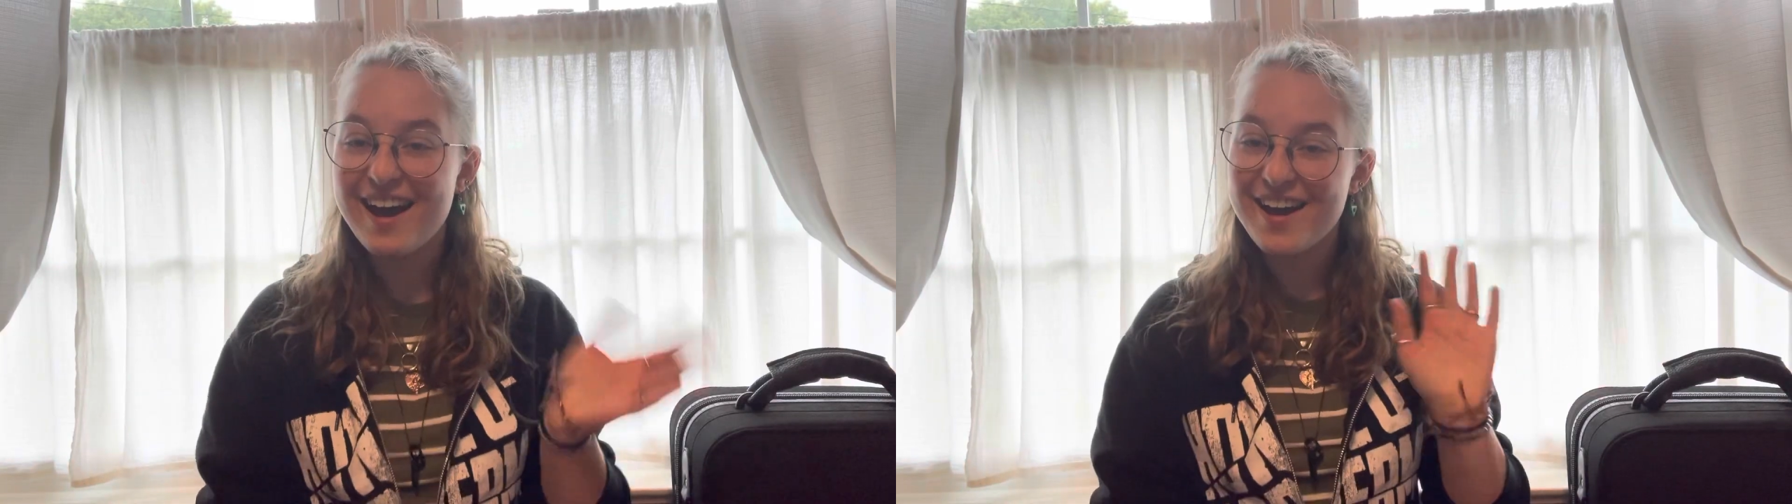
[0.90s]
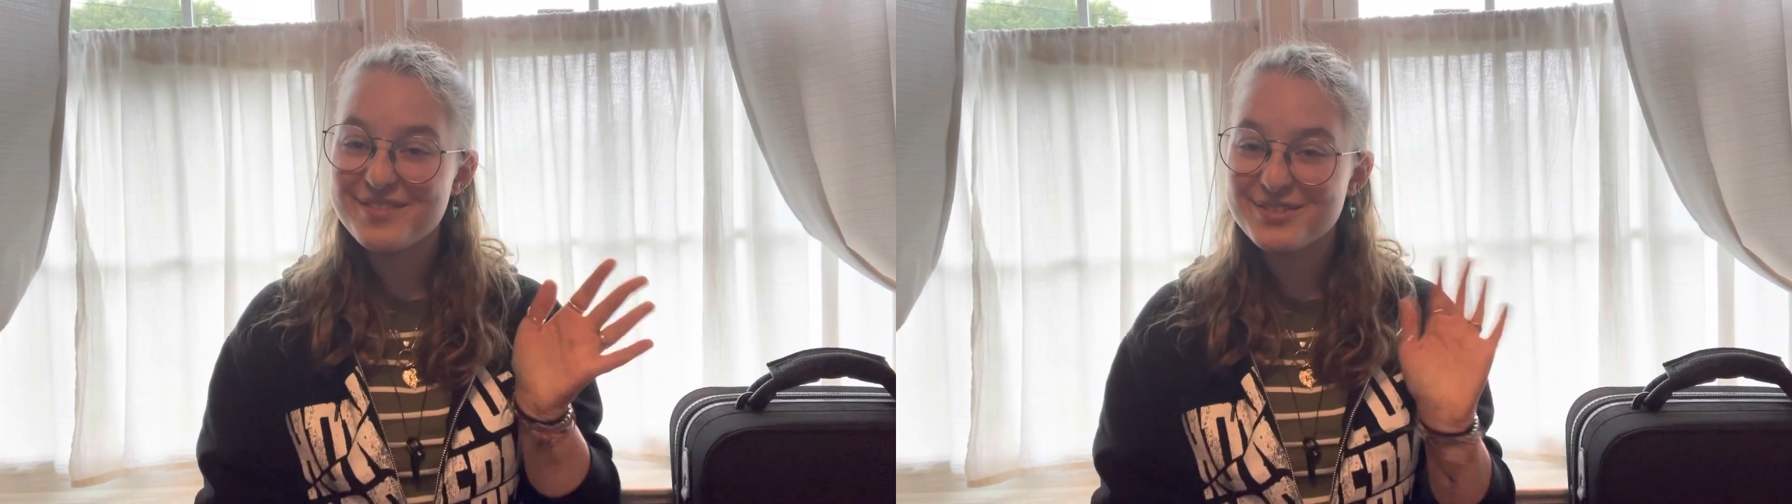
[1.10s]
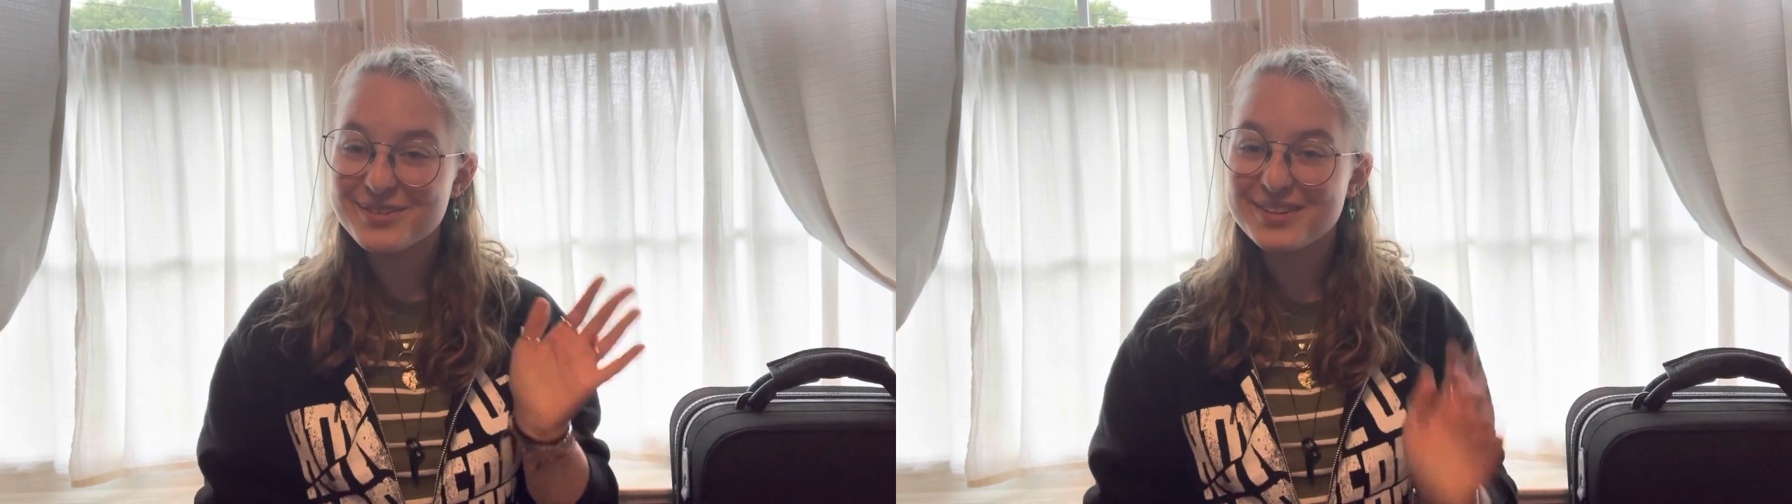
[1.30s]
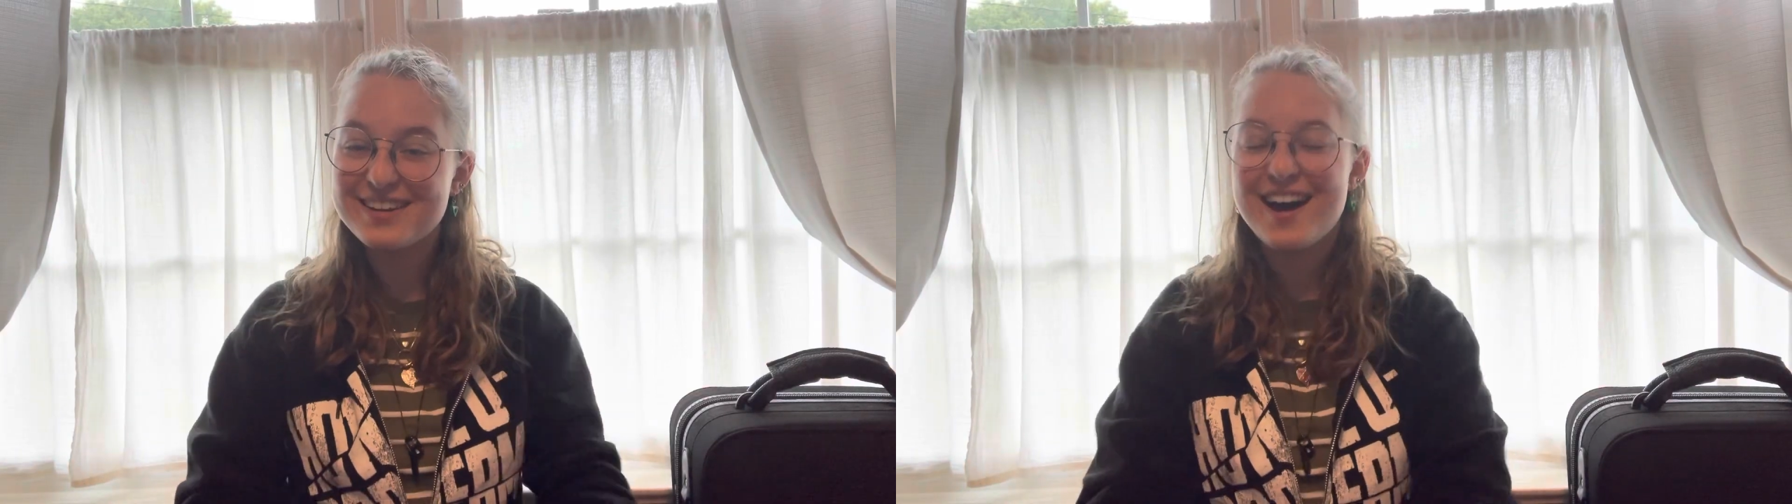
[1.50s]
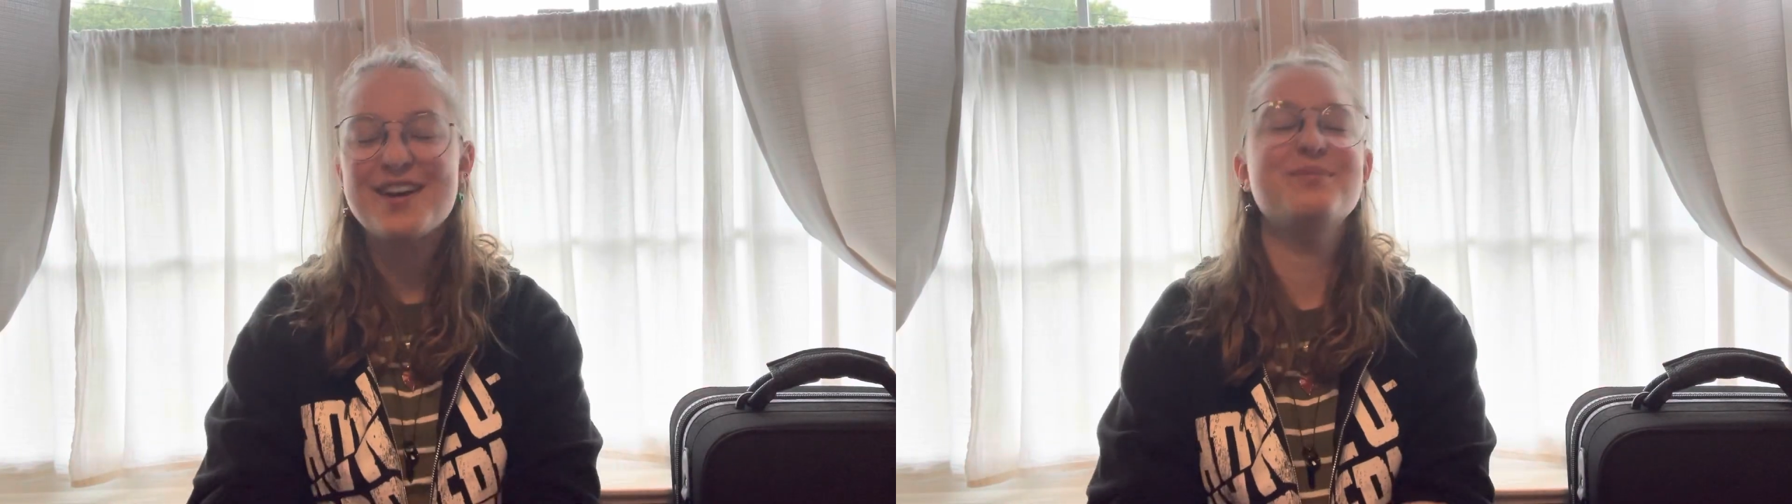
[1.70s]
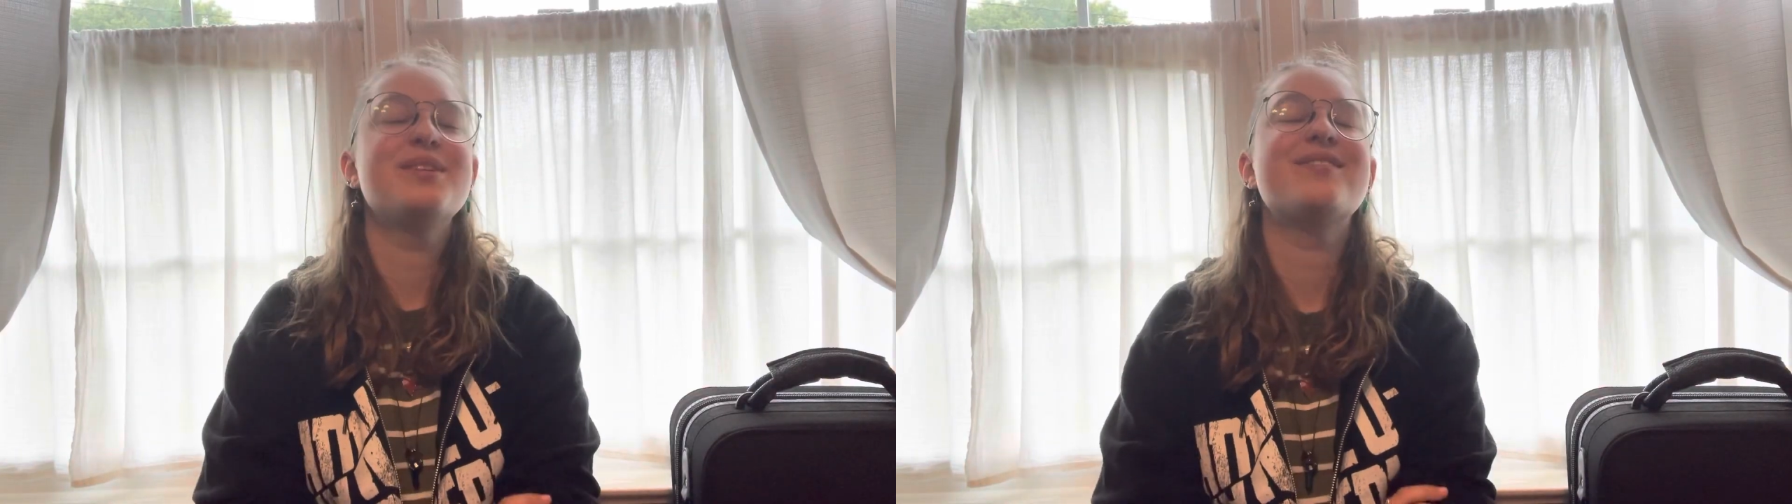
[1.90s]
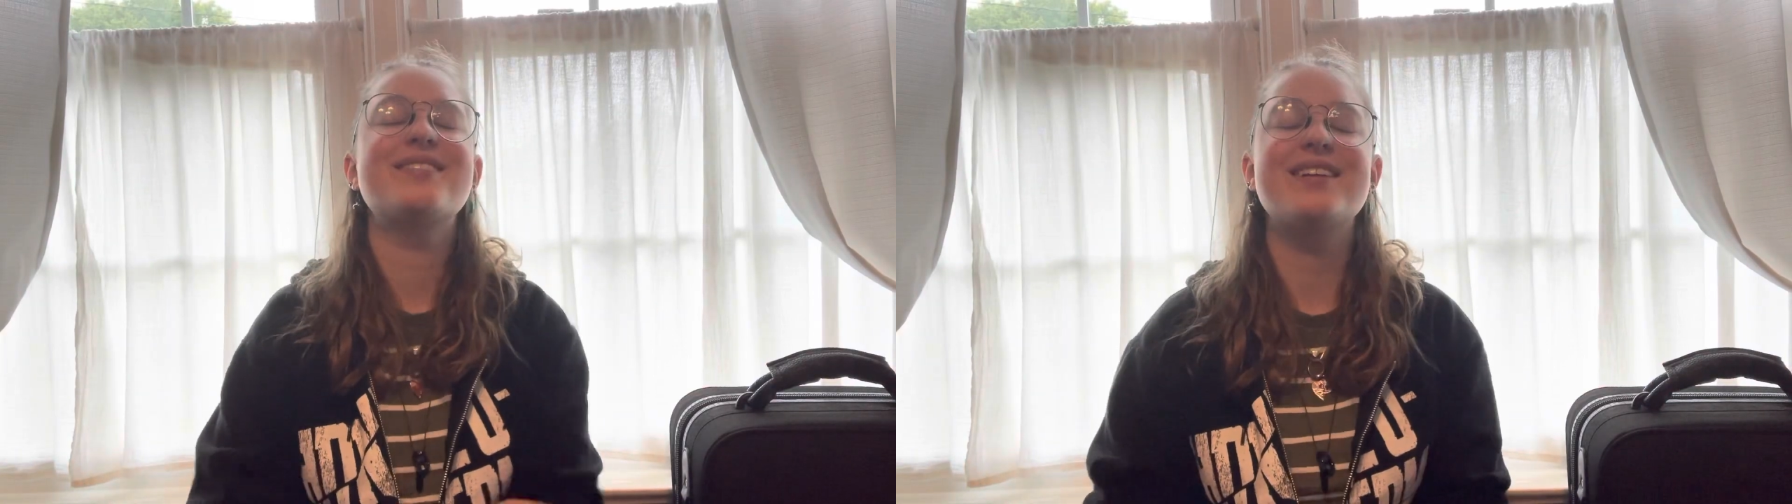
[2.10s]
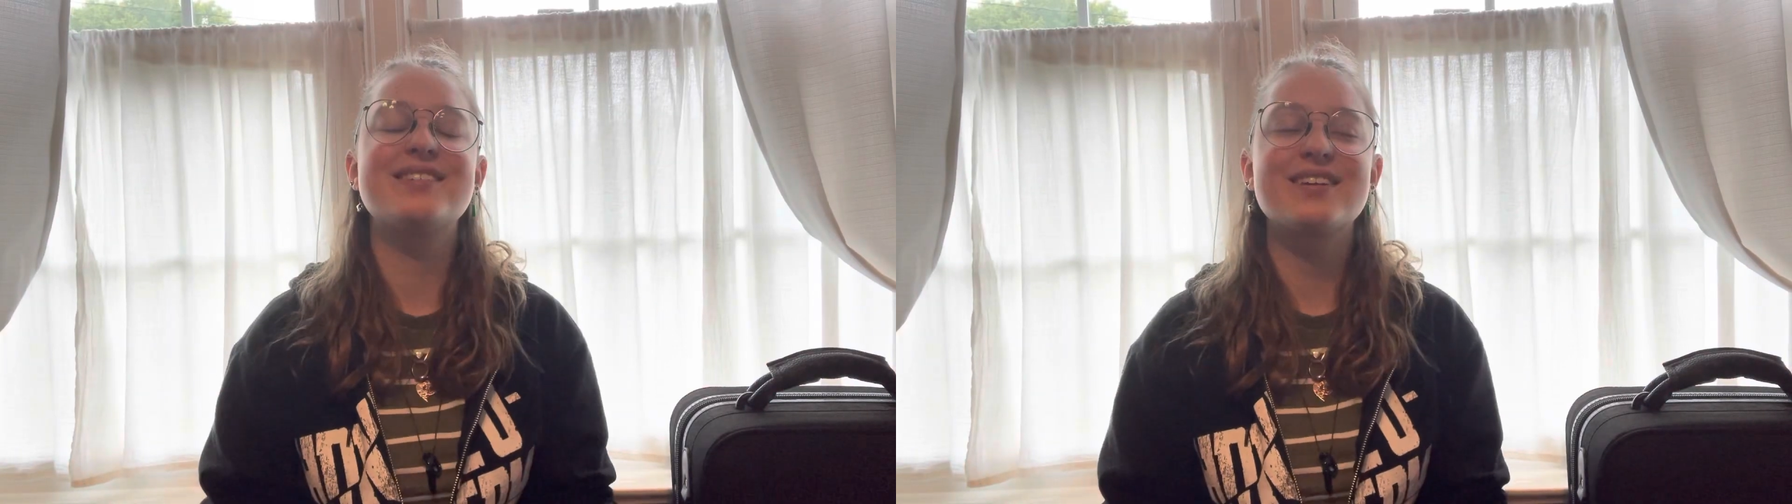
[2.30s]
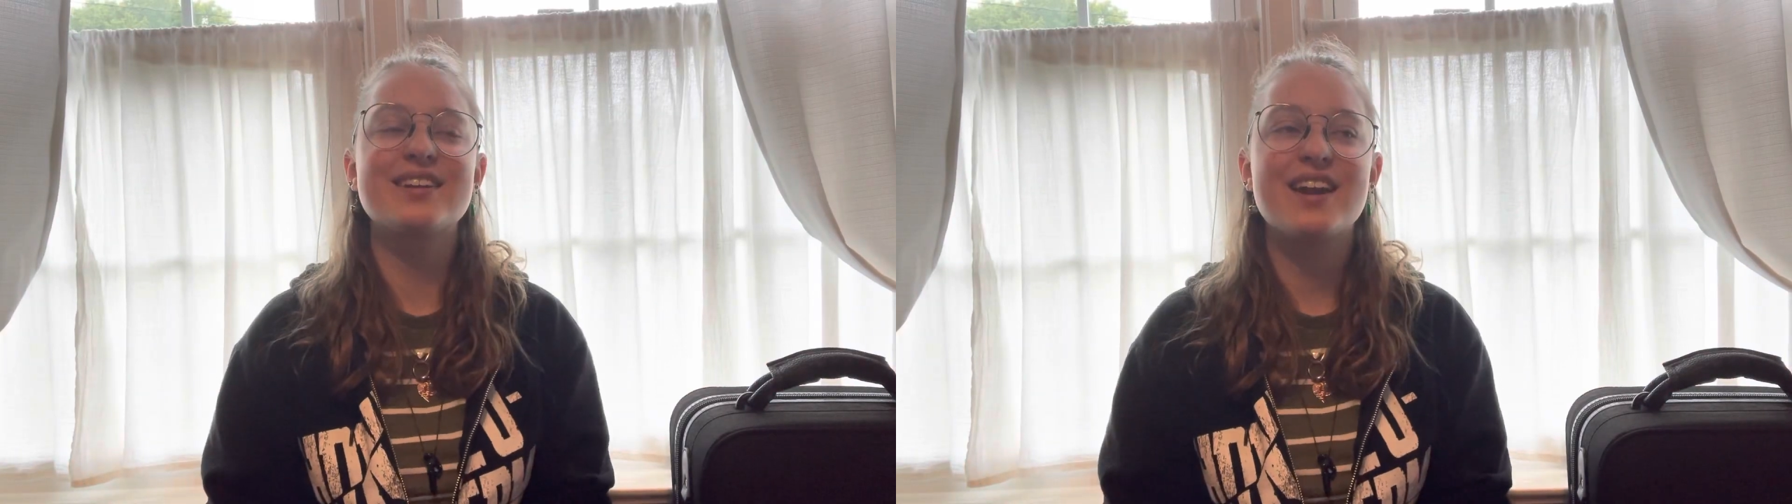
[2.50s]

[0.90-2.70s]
Hi everyone, I'm Liv Stanton